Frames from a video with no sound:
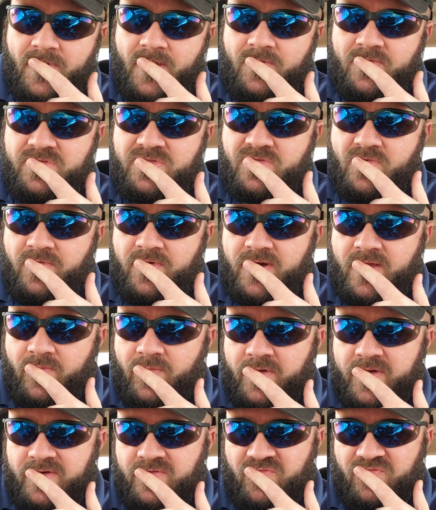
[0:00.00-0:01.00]
what's the word I'm
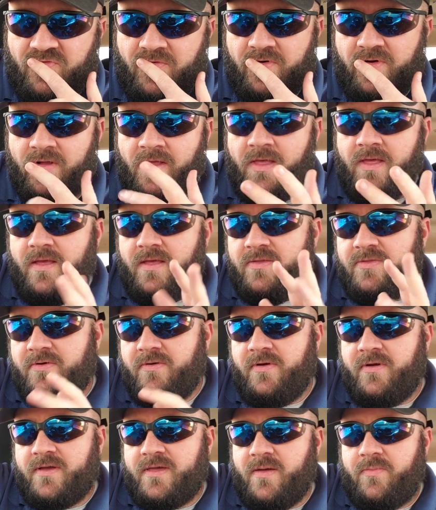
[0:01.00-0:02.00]
looking for? There
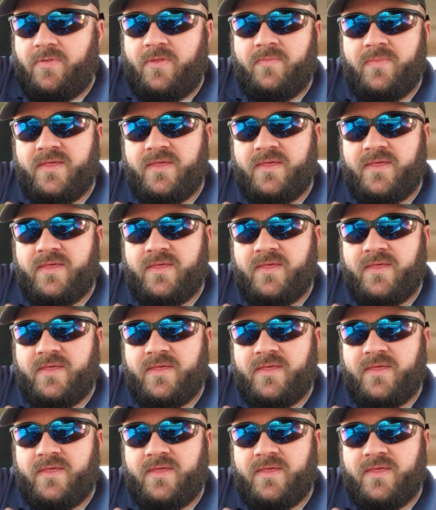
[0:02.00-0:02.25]
are a couple of